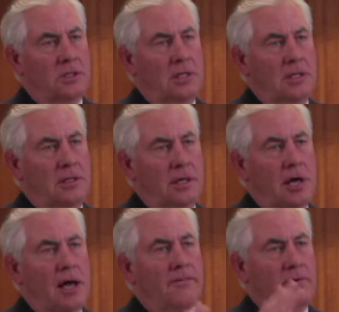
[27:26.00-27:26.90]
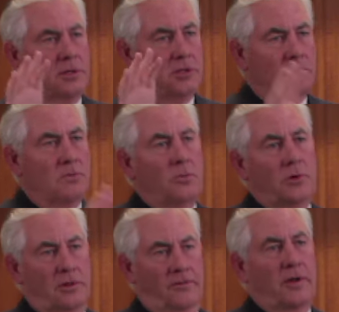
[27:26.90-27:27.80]
then the confidence with
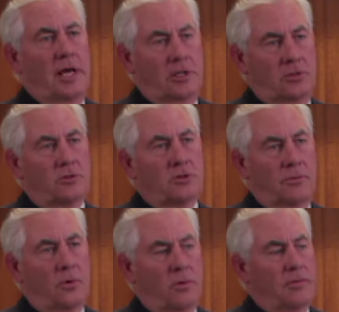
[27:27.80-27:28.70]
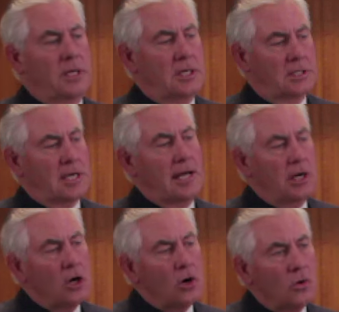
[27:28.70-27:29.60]
the financial support because I
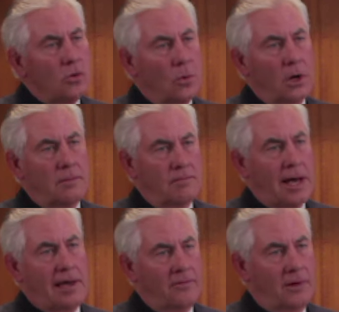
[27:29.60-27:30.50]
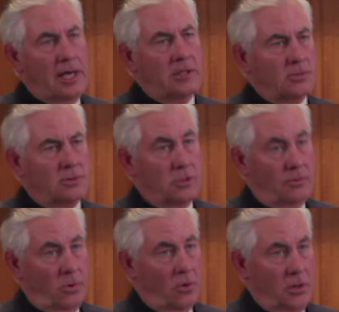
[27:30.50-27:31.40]
know what my financial
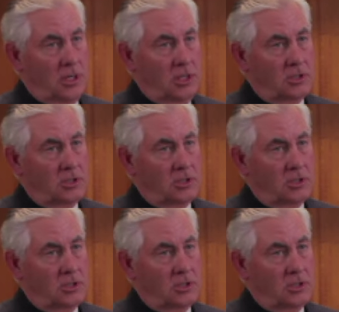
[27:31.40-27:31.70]
support is